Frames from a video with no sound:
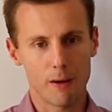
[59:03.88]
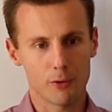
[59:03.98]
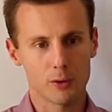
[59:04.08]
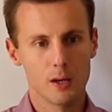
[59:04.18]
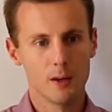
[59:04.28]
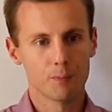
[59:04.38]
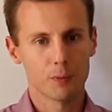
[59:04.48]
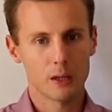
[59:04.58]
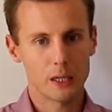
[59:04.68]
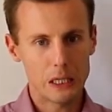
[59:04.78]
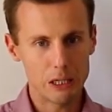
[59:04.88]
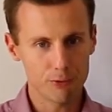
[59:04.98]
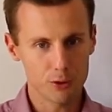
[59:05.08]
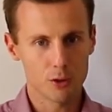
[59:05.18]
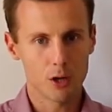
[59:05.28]
method
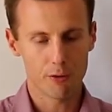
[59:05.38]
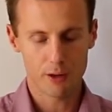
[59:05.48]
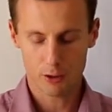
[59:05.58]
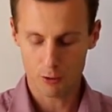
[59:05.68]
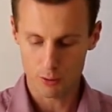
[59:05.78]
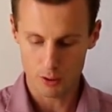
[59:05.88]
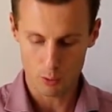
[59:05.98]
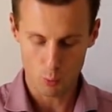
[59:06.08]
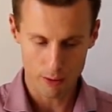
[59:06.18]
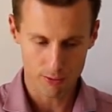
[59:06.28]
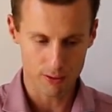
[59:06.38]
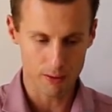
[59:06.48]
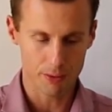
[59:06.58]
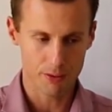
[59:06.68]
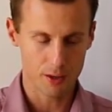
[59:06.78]
if you know that you're
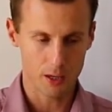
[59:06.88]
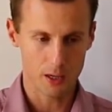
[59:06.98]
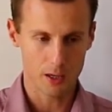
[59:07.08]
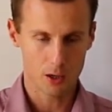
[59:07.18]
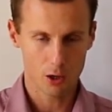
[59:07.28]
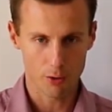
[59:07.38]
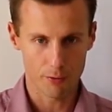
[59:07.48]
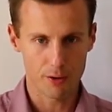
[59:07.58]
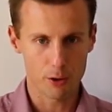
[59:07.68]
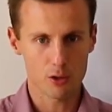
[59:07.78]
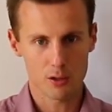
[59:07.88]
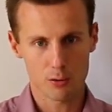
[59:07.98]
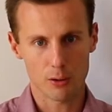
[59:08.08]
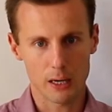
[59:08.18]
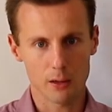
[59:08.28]
within the
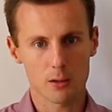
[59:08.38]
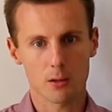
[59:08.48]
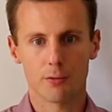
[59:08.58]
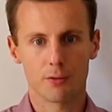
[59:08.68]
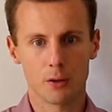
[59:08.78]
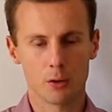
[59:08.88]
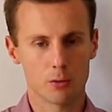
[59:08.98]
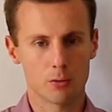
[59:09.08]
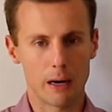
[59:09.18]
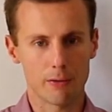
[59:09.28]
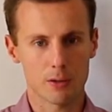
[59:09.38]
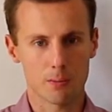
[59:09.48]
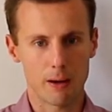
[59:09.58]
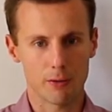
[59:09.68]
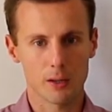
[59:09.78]
convergence radius of the NewtonRaphson
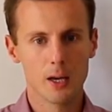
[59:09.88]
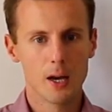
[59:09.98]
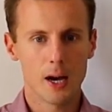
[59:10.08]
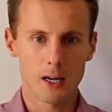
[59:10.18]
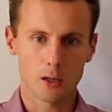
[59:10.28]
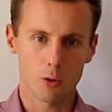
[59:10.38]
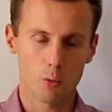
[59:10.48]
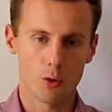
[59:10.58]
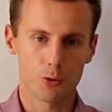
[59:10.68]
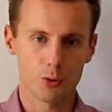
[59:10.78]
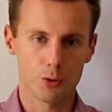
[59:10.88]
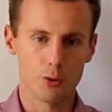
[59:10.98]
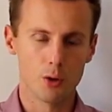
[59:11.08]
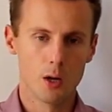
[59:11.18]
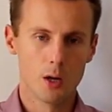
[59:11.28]
method and you want
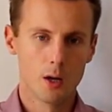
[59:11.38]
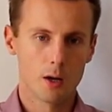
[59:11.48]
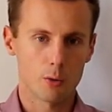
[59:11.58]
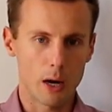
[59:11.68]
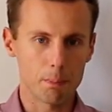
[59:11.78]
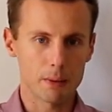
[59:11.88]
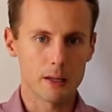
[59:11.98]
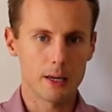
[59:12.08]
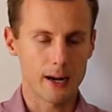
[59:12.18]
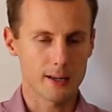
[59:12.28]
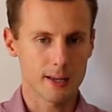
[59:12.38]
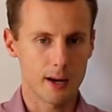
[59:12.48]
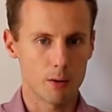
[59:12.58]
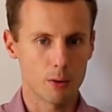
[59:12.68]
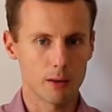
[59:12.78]
to rapidly
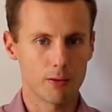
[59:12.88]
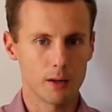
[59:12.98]
accelerate